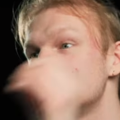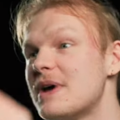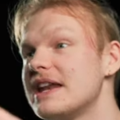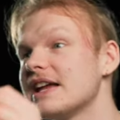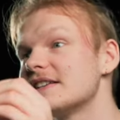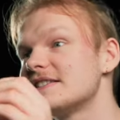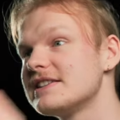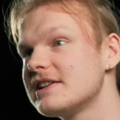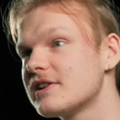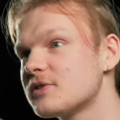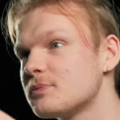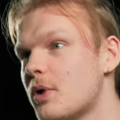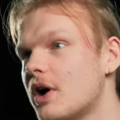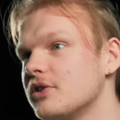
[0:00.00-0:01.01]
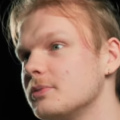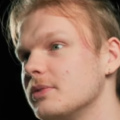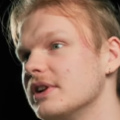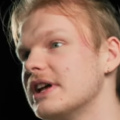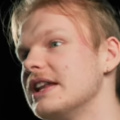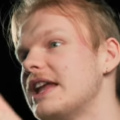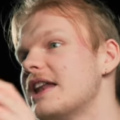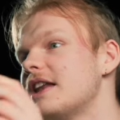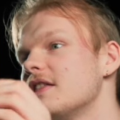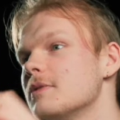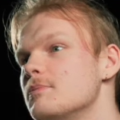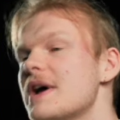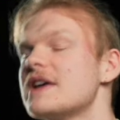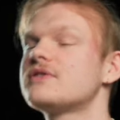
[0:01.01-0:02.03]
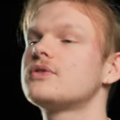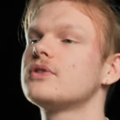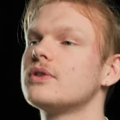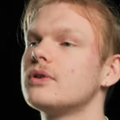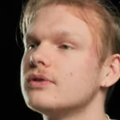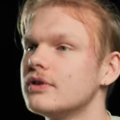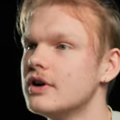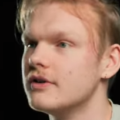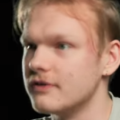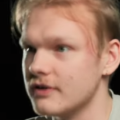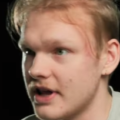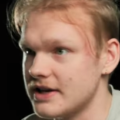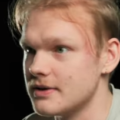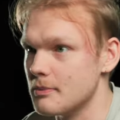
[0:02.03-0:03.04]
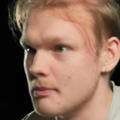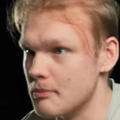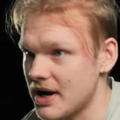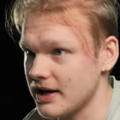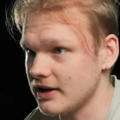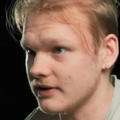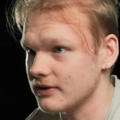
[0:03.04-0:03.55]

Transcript: Spending as little as possible and getting the best result for that money.